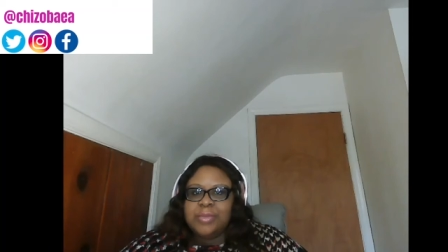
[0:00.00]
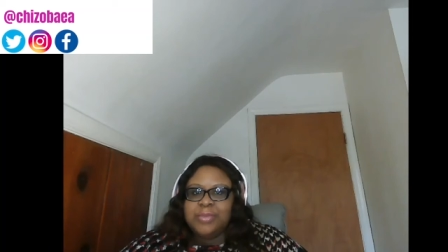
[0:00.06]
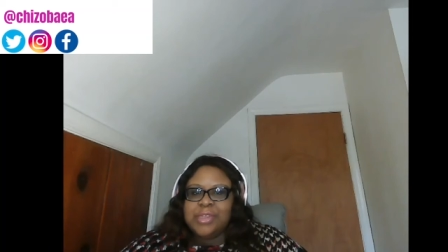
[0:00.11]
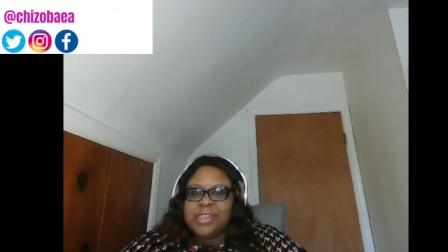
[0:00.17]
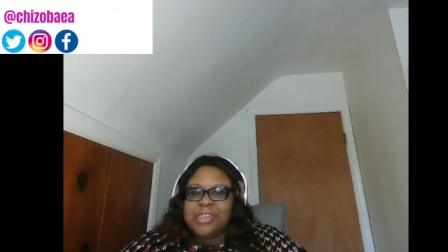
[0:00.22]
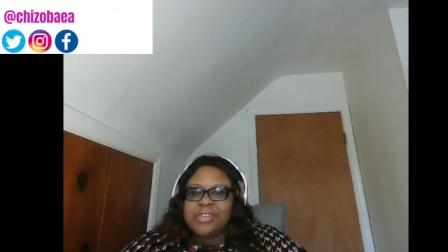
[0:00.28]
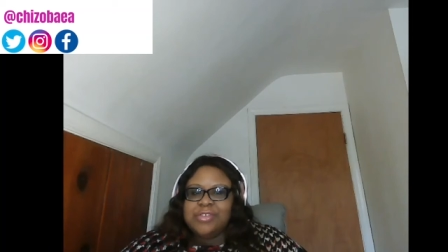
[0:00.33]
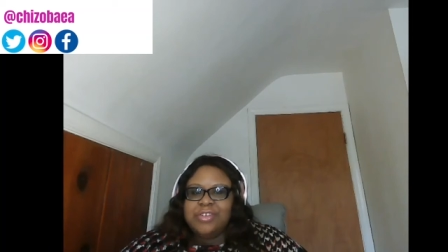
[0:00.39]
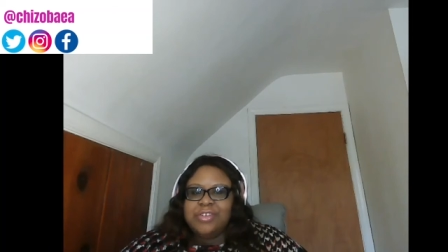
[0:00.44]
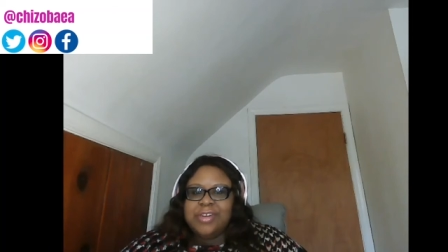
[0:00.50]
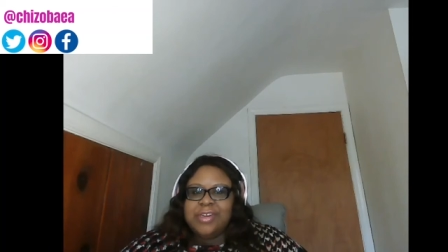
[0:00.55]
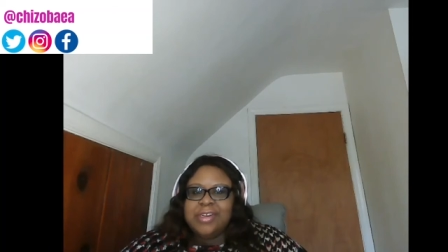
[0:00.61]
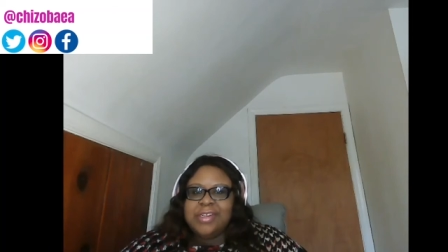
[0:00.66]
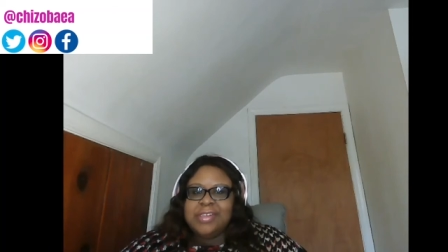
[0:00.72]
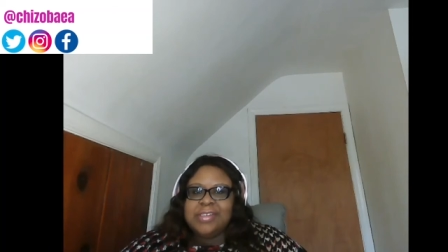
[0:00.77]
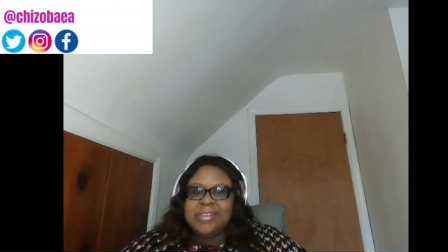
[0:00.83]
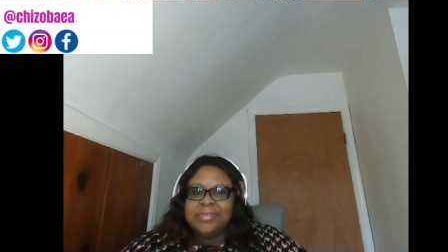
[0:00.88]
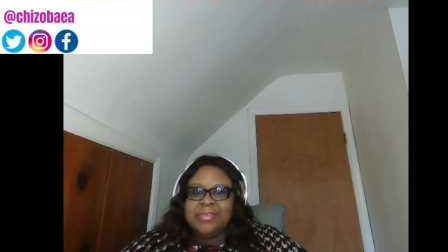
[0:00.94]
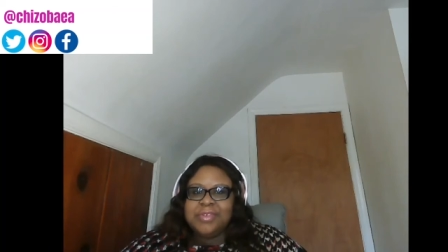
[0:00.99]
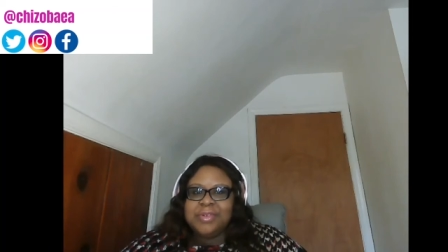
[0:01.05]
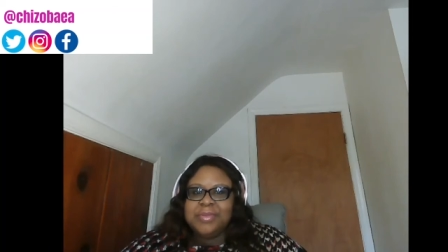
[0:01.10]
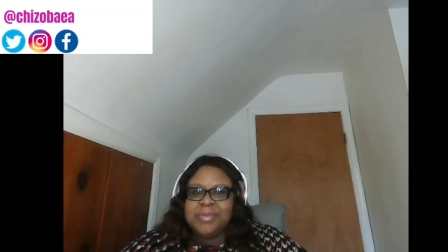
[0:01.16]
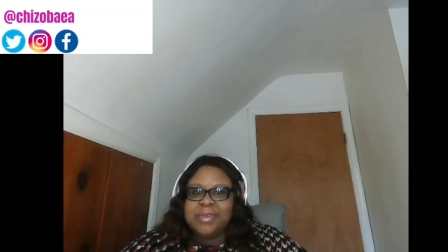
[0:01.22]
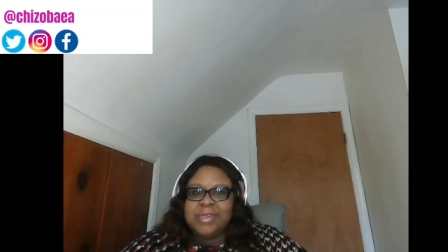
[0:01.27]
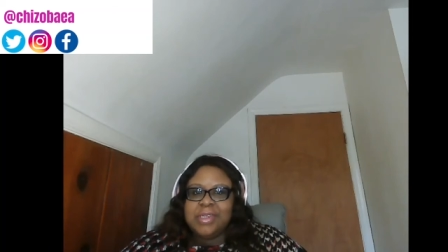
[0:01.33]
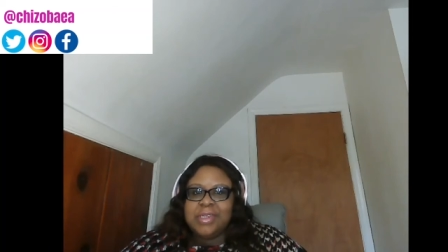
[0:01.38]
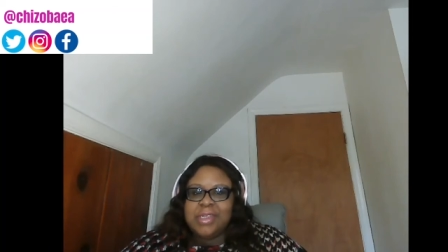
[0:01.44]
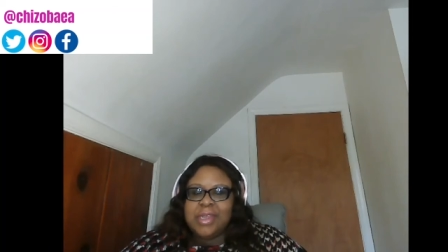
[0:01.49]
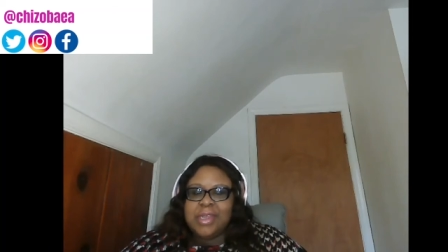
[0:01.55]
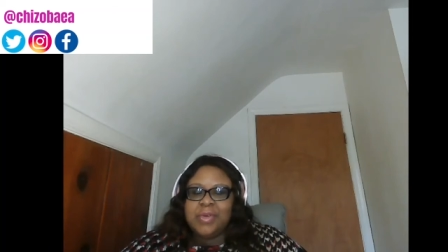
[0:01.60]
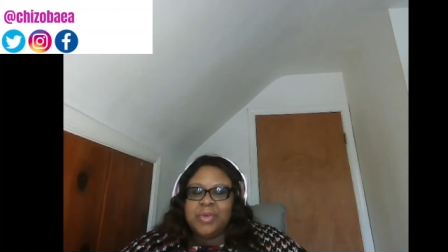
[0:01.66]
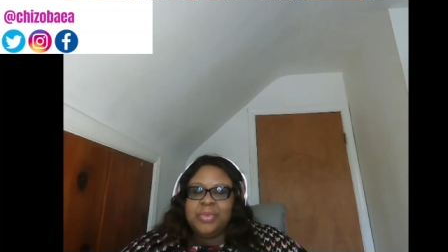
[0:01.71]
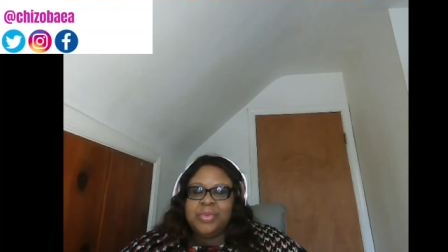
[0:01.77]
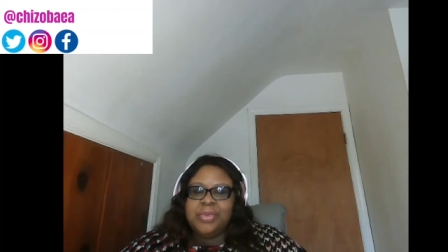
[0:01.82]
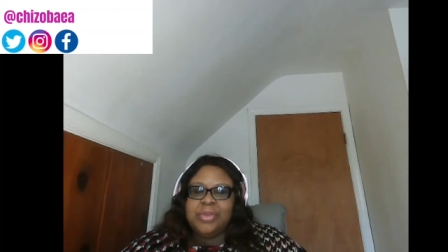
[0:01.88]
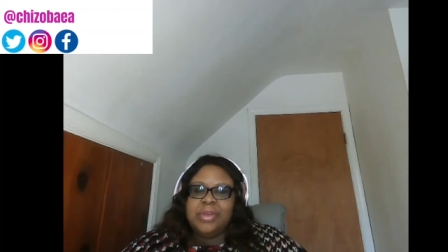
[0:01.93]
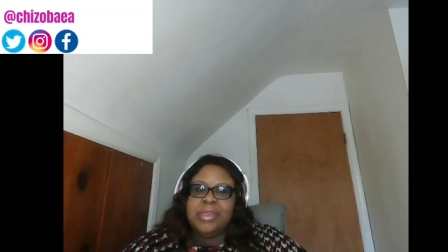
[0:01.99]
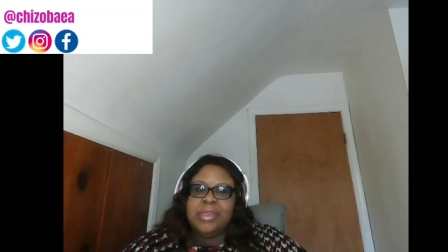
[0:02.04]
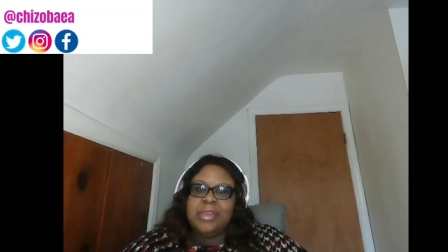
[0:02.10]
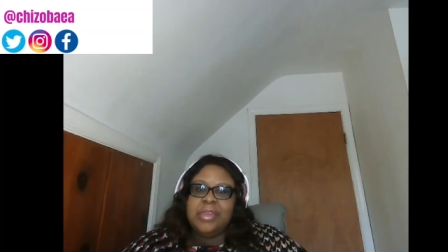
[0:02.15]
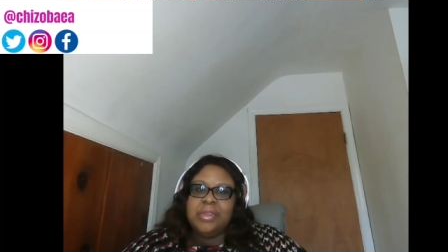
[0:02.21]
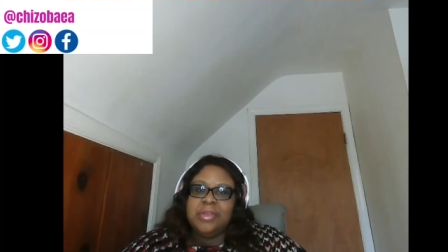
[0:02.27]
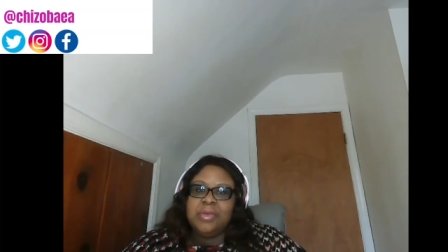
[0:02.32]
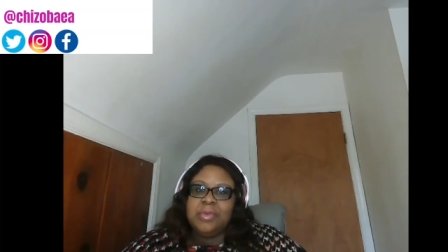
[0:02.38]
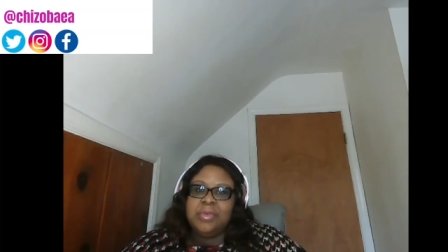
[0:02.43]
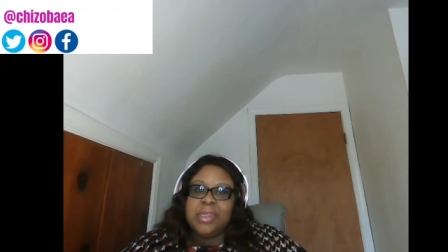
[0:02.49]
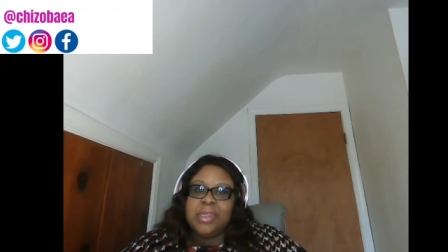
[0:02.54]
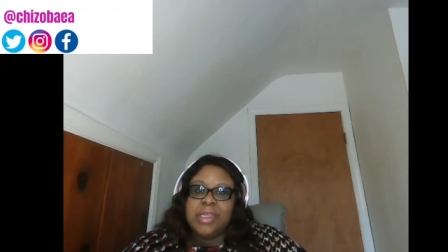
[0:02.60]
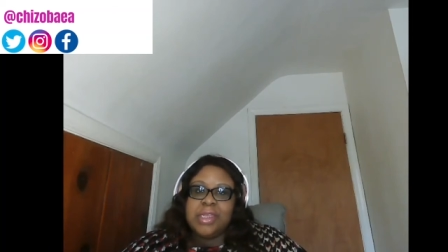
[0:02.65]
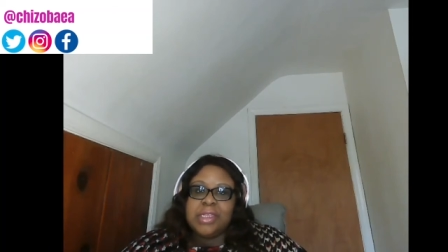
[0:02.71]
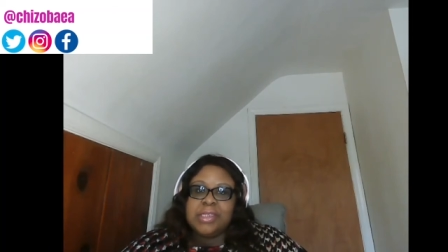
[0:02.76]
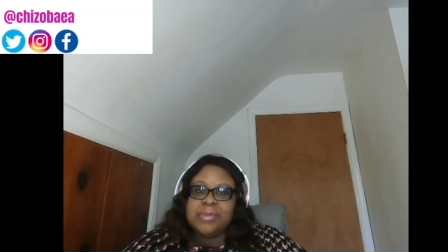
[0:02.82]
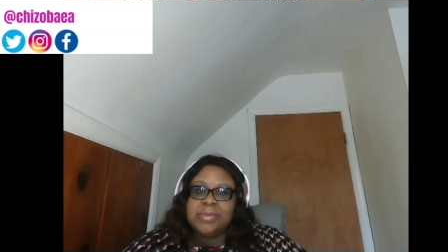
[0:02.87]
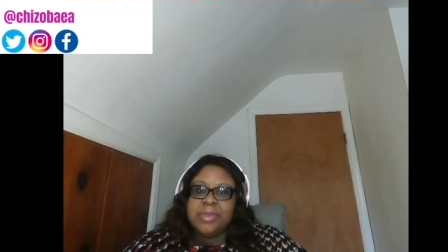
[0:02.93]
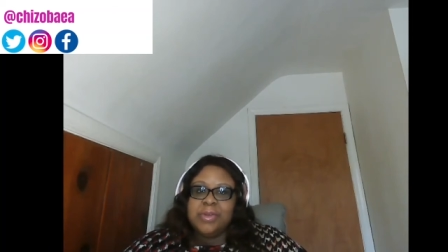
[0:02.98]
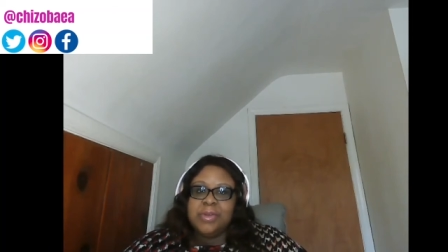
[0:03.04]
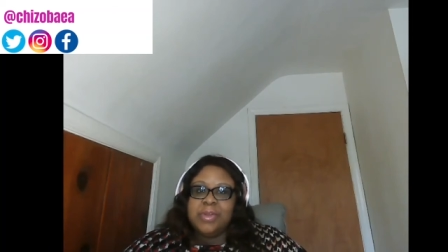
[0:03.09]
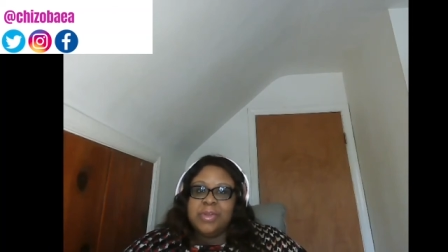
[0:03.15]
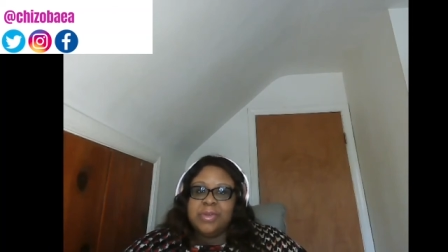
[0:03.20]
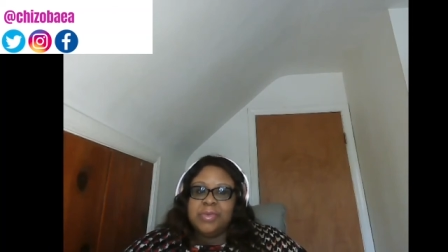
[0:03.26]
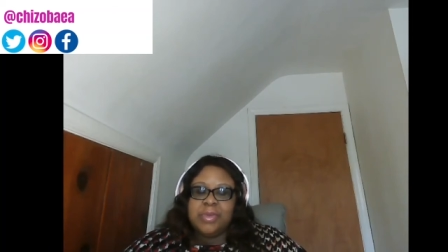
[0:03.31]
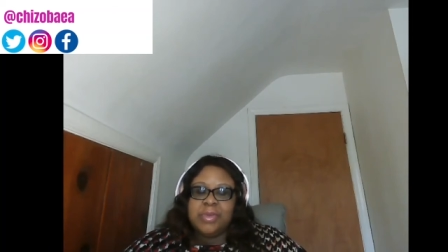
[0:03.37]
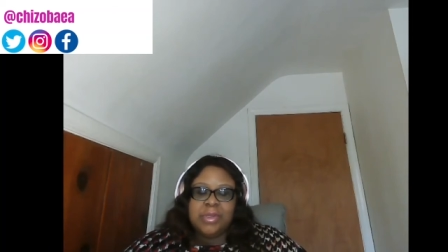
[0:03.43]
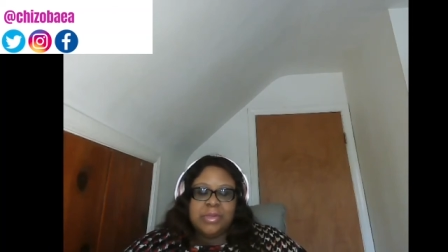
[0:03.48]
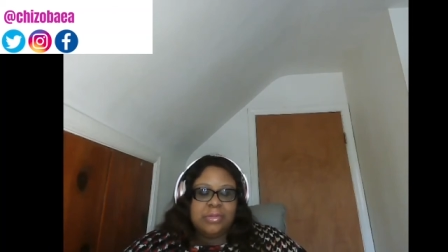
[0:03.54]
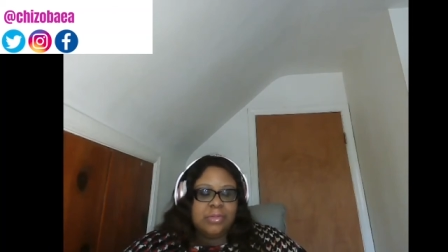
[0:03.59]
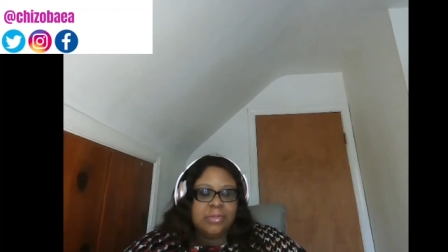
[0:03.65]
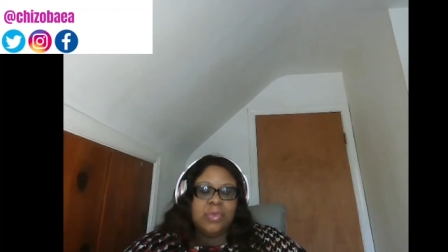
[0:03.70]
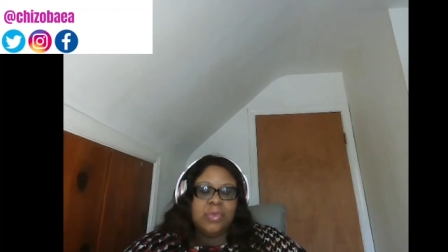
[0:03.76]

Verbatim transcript: Peaceful greetings, everybody. I hope your day and your week has been going well.